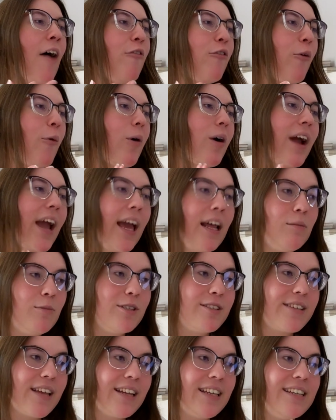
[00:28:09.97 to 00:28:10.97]
For
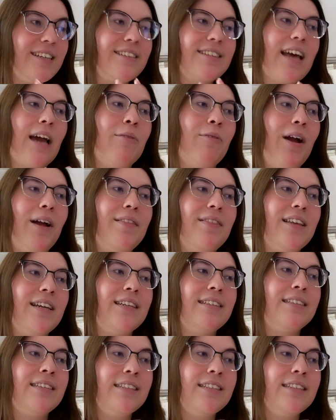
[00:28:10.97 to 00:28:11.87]
Animal Studies, I read The